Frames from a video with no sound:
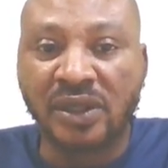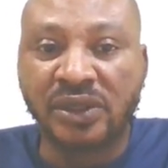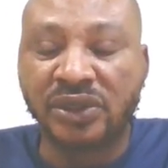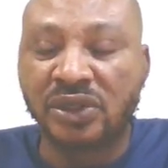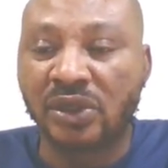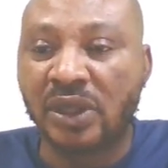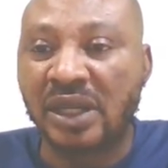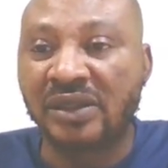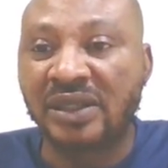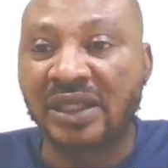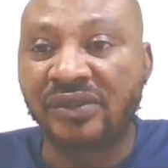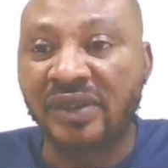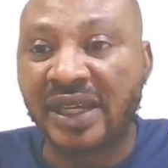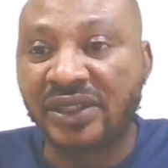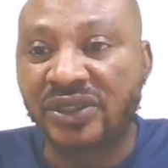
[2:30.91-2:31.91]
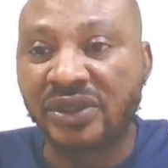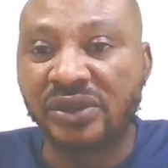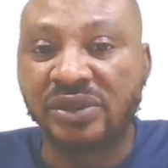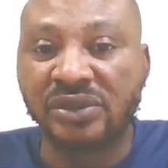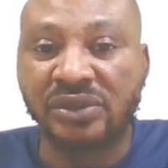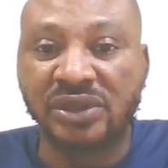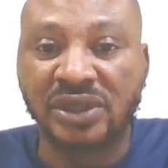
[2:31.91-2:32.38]
So I'd advise you
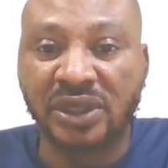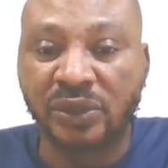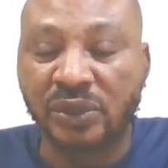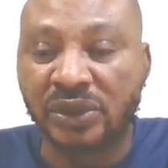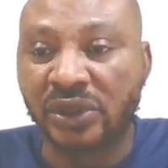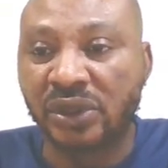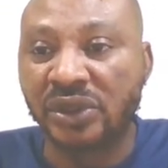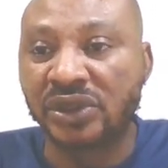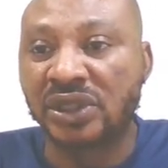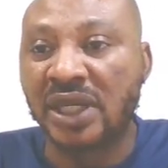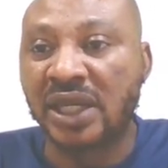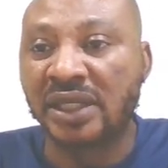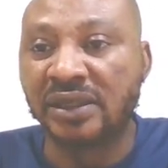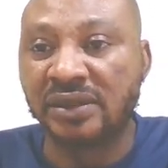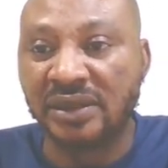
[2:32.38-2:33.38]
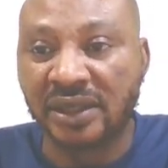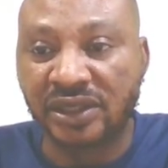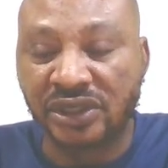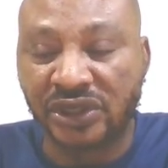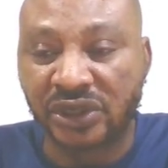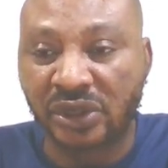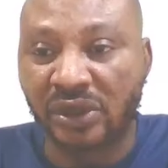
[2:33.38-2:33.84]
to stick with us and
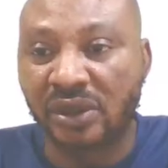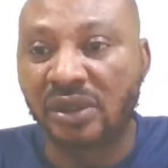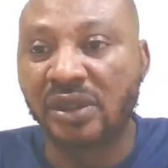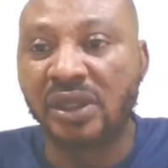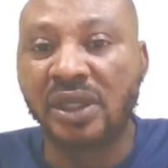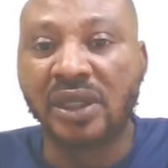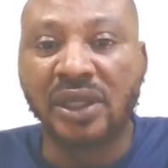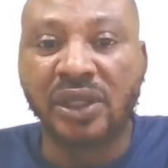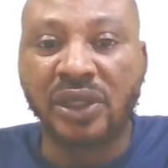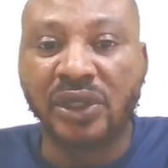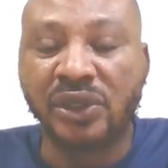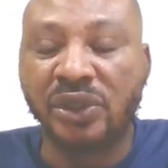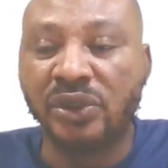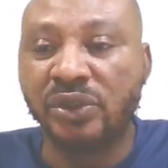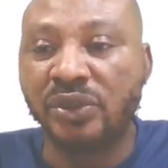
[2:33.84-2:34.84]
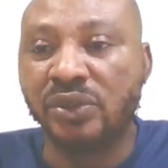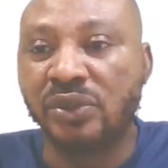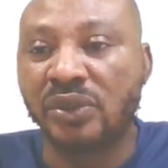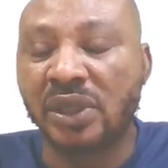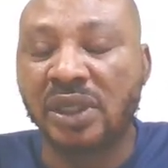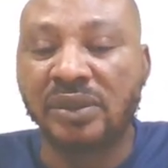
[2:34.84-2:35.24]
ensure you